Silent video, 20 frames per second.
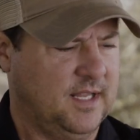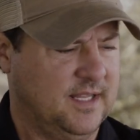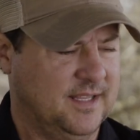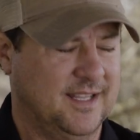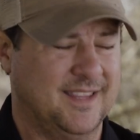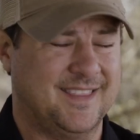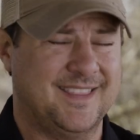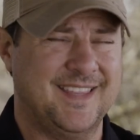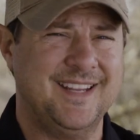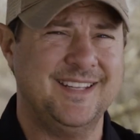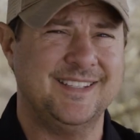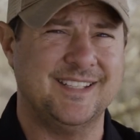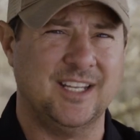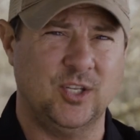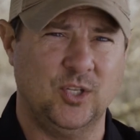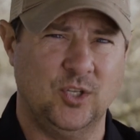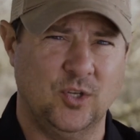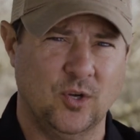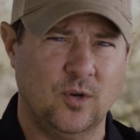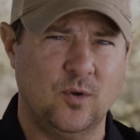the things that
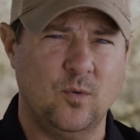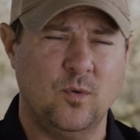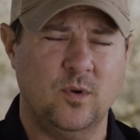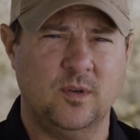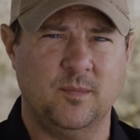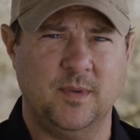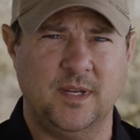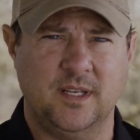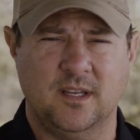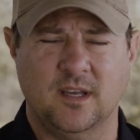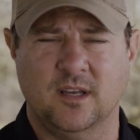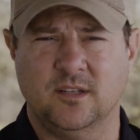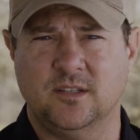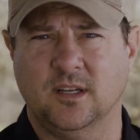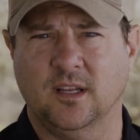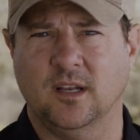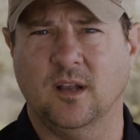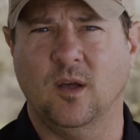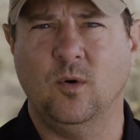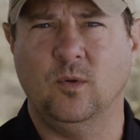you're going to be
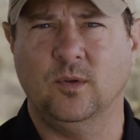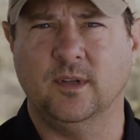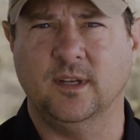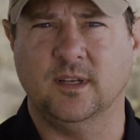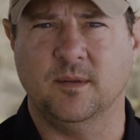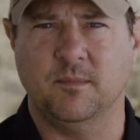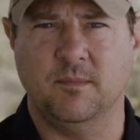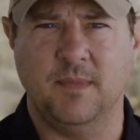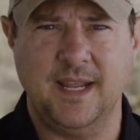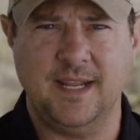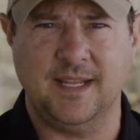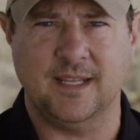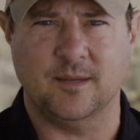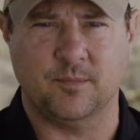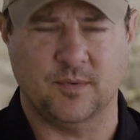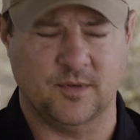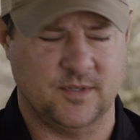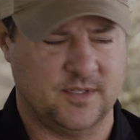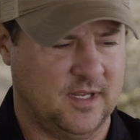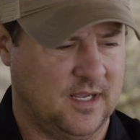touching and holding to make it
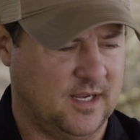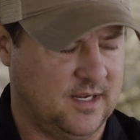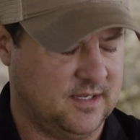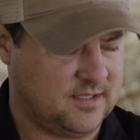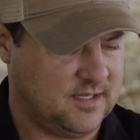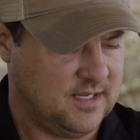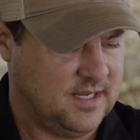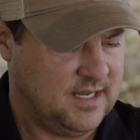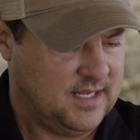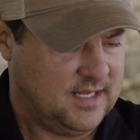precise